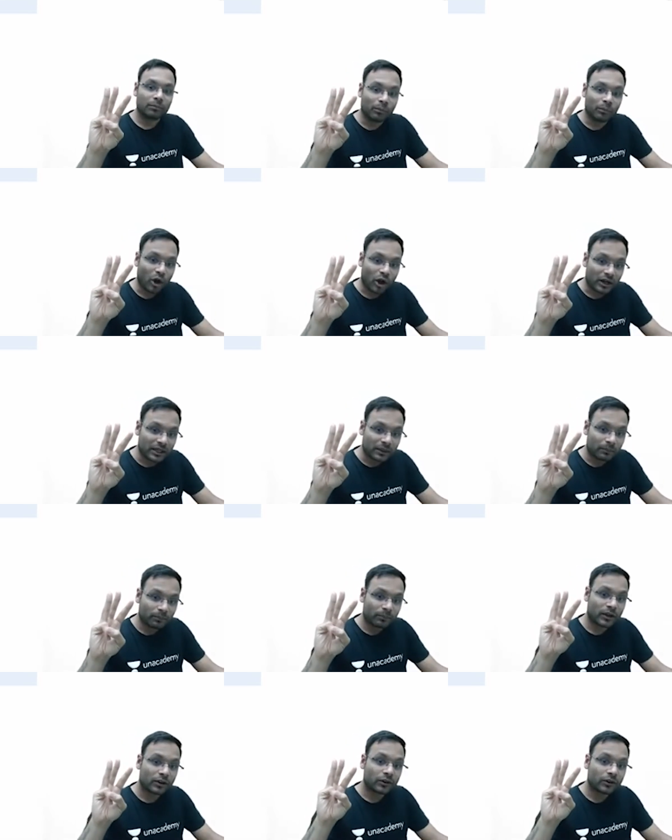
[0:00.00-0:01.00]
block
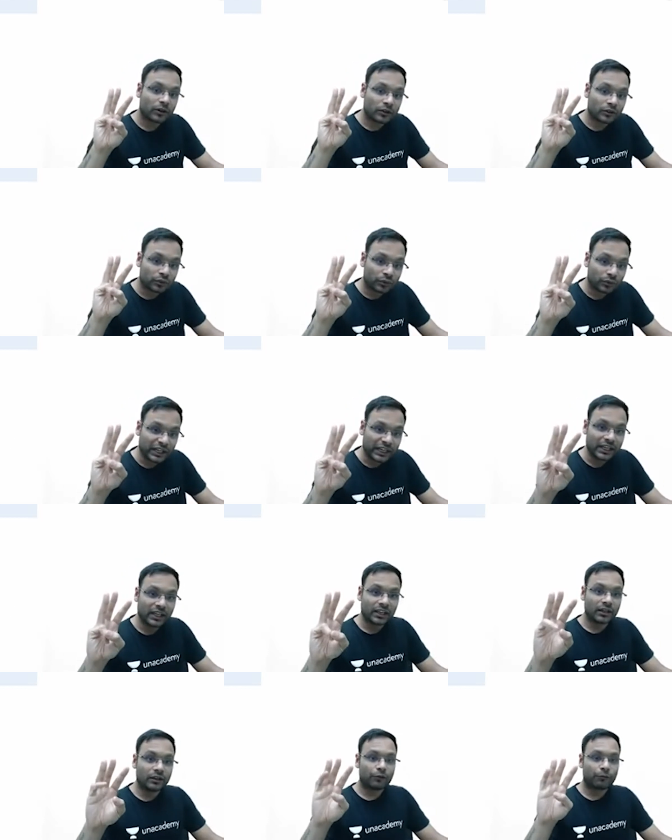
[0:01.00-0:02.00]
number 3,
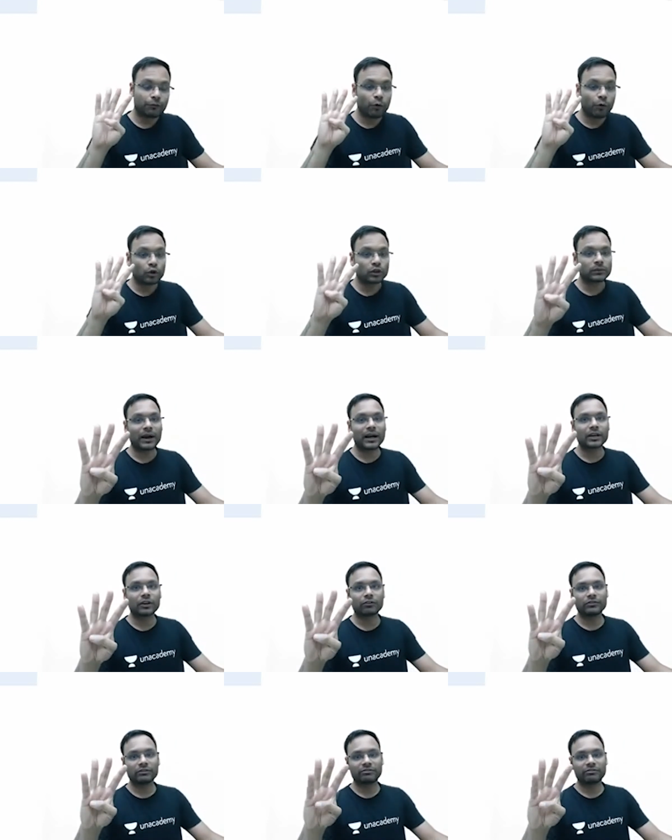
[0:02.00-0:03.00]
fourth part
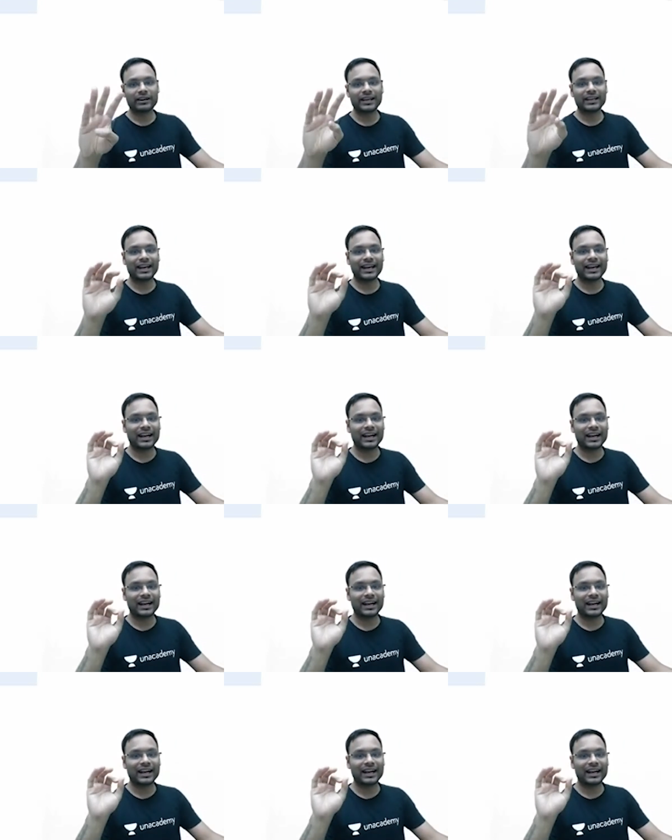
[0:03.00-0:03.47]
of the file,